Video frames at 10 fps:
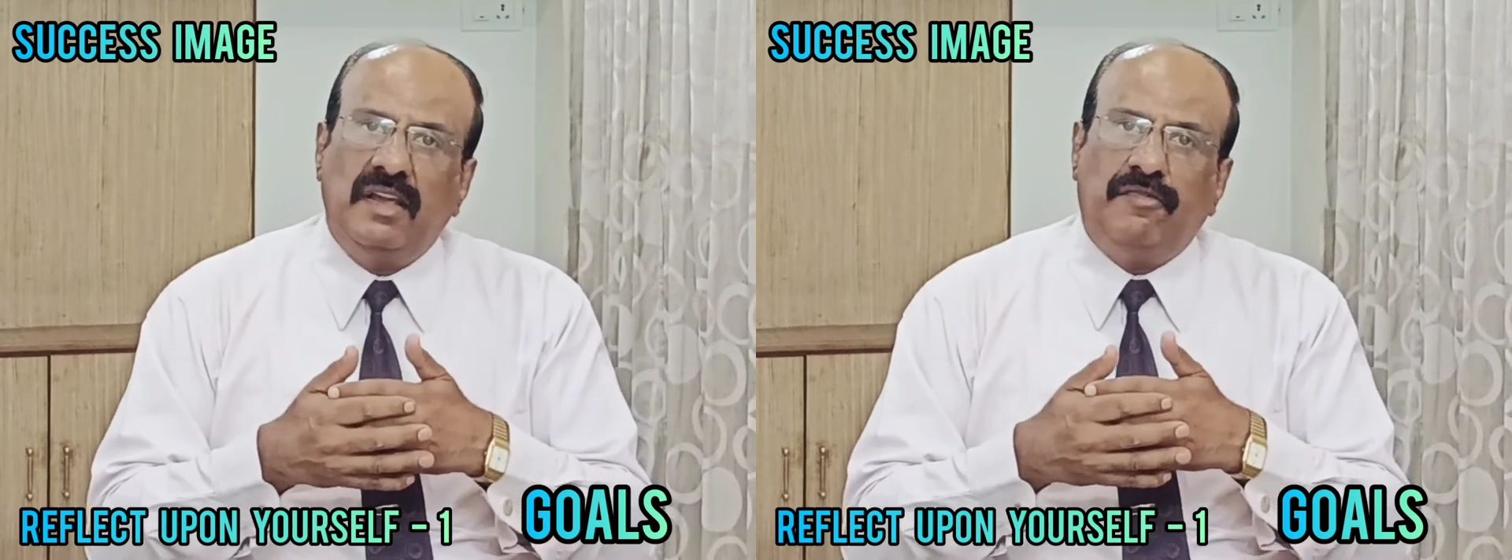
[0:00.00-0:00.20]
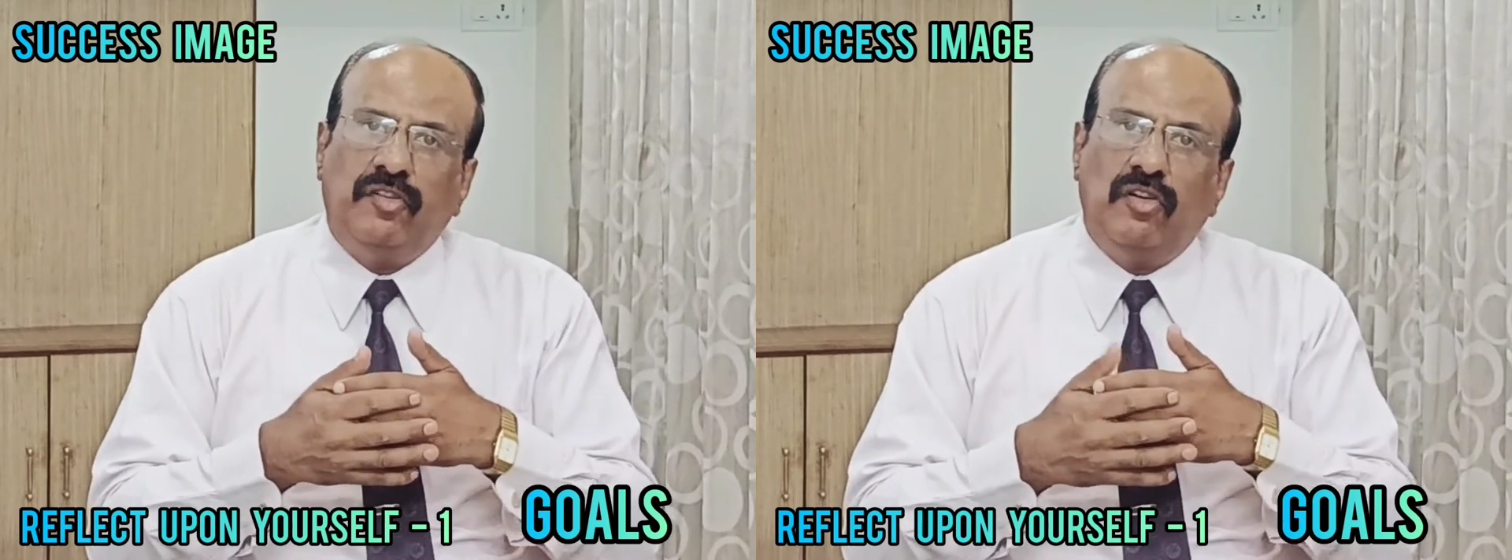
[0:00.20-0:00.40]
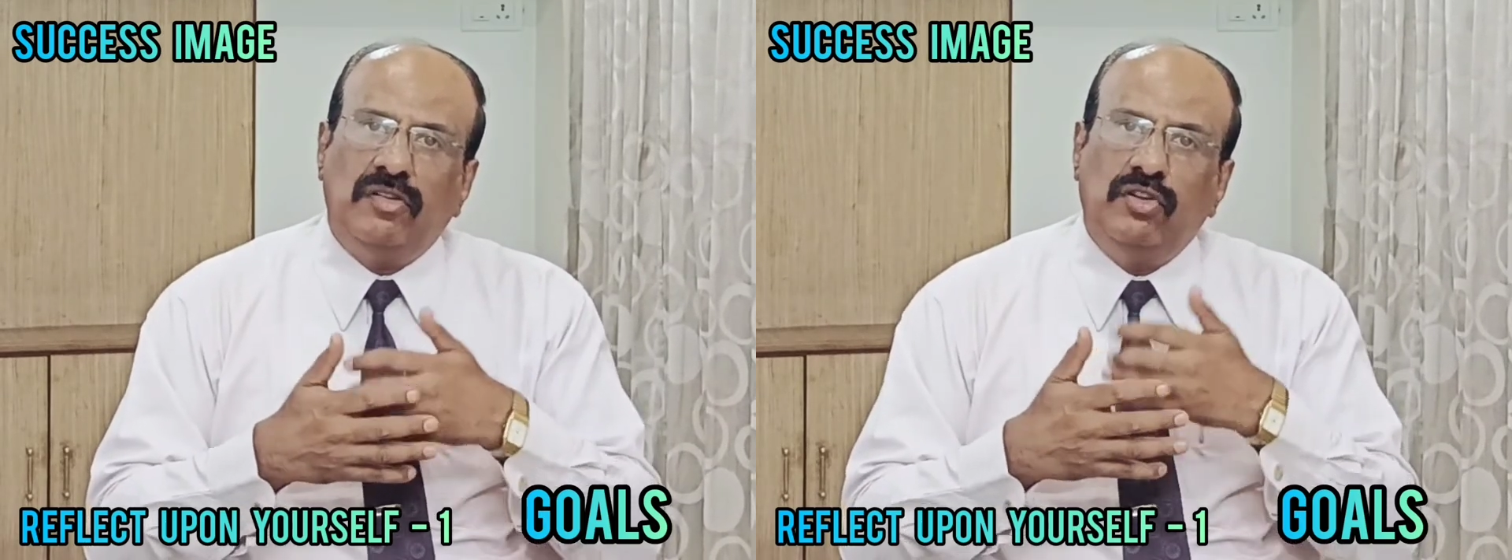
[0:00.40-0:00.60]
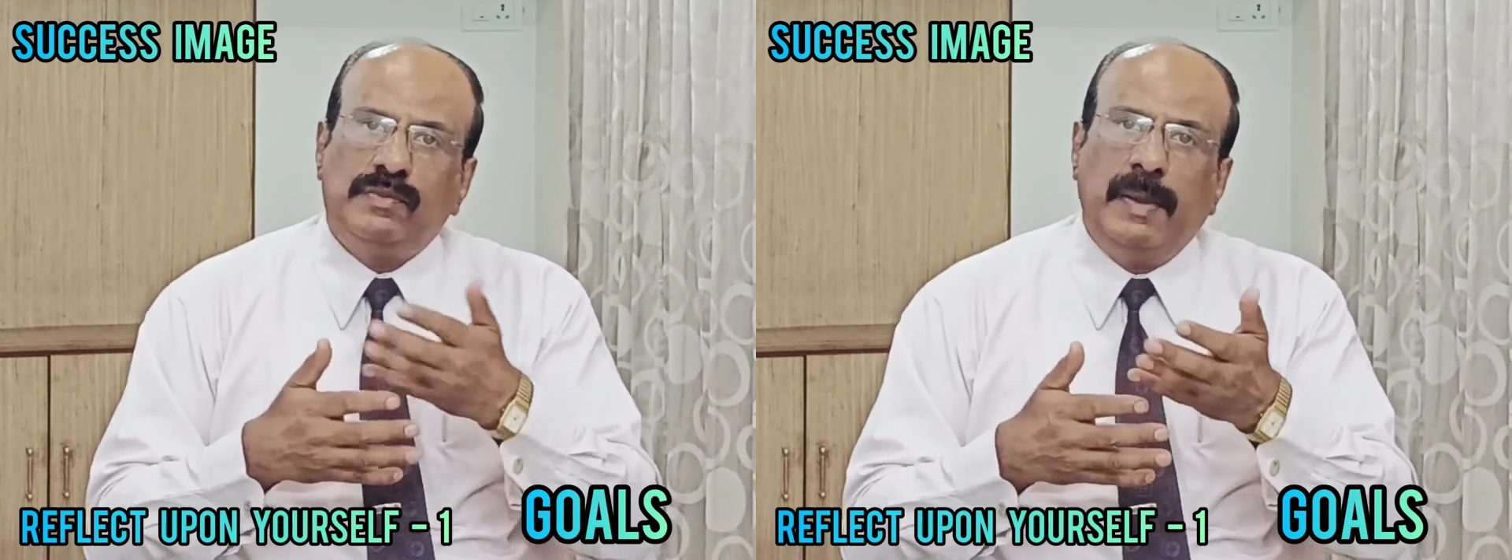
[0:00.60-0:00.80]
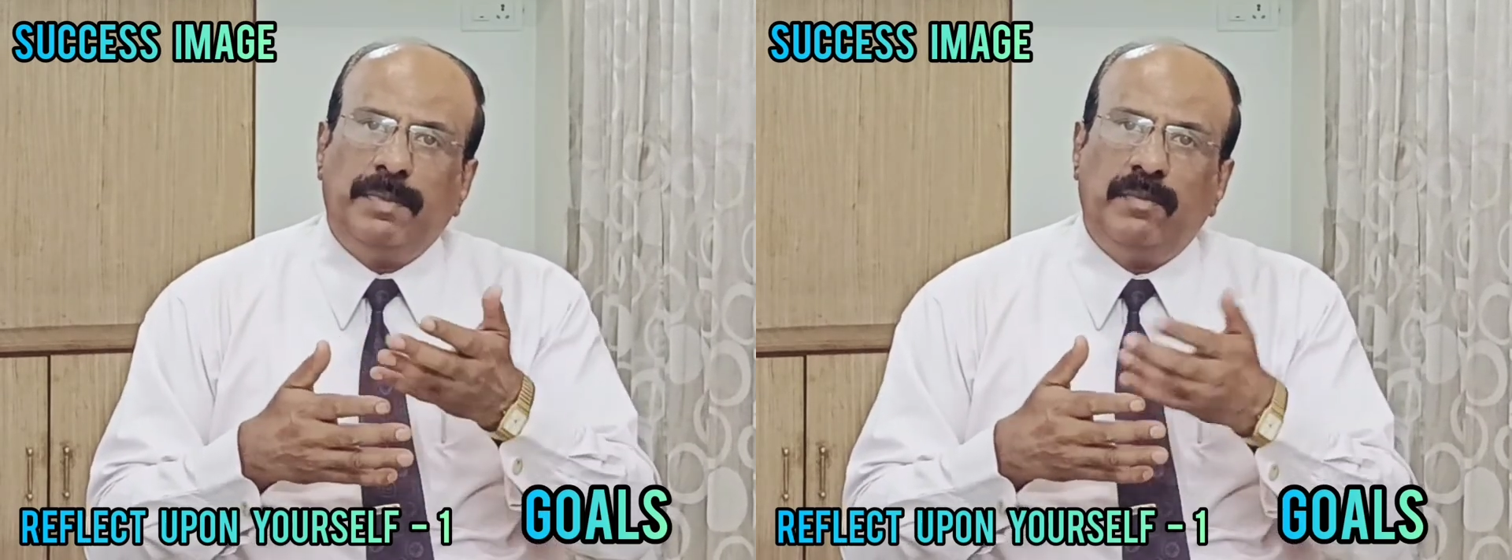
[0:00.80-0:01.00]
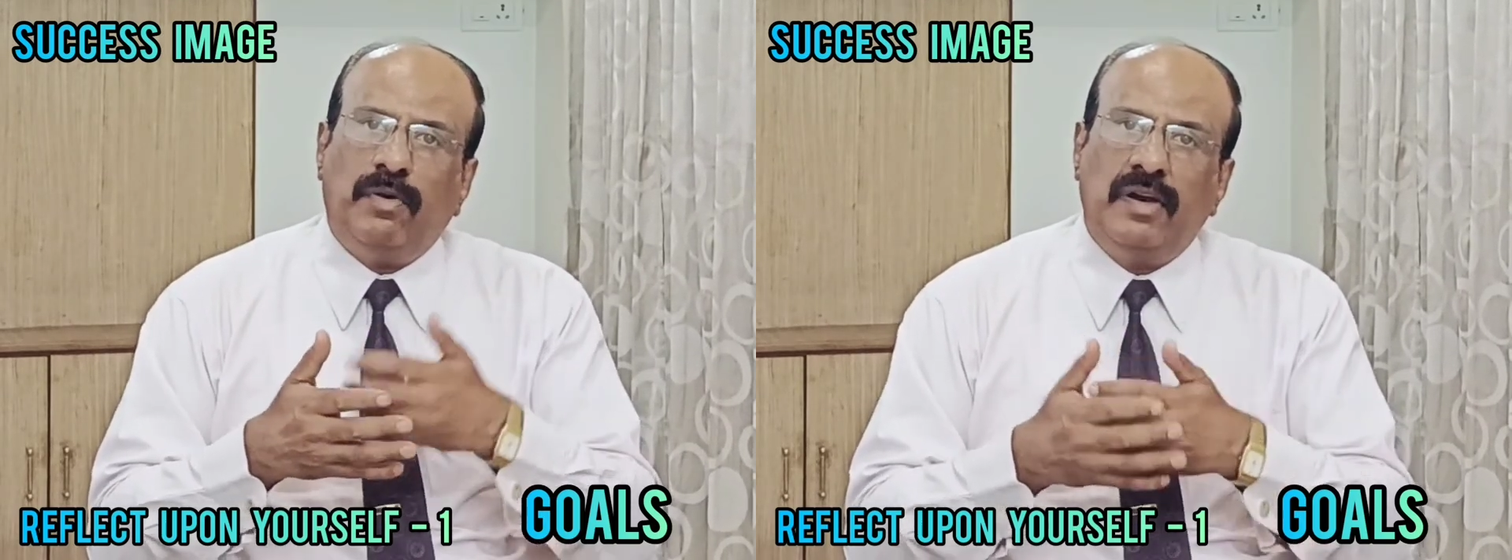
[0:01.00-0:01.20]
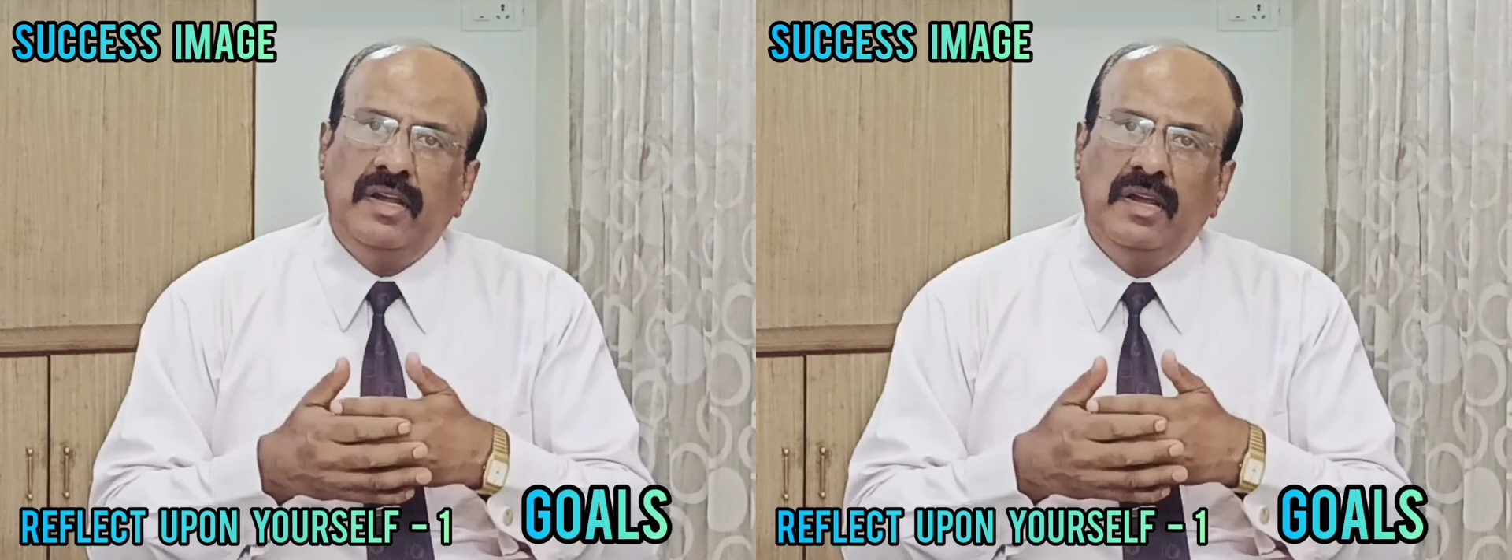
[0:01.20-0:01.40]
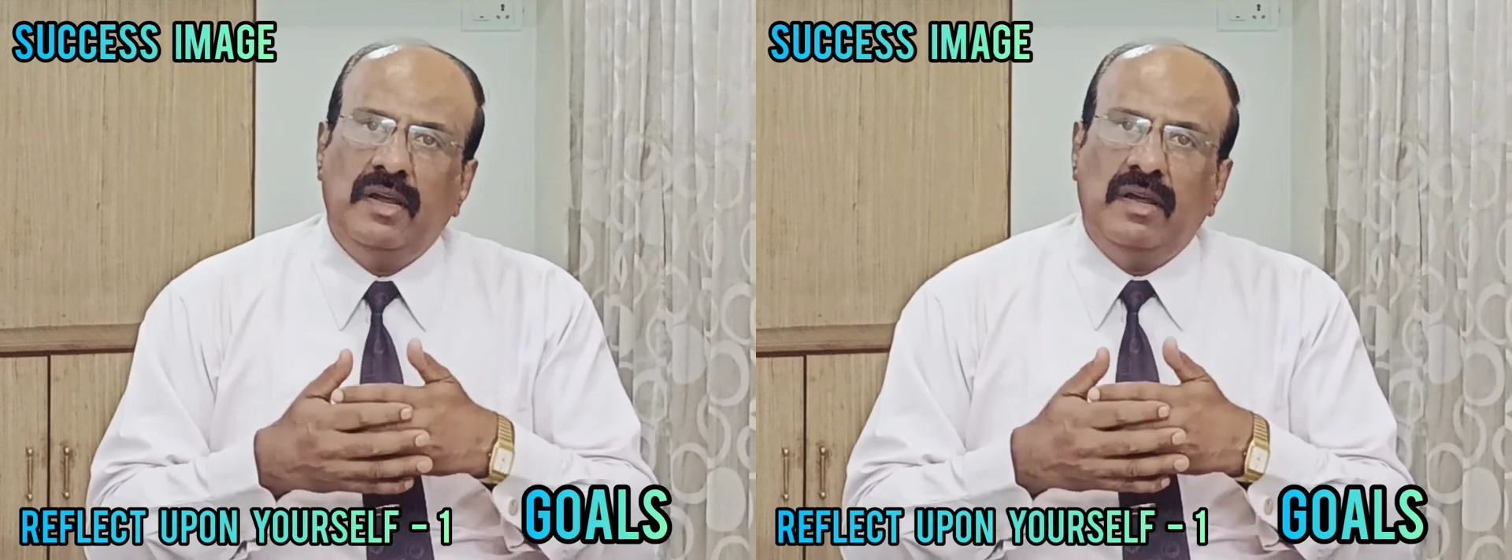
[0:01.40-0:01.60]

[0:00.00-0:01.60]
if your newspaper boy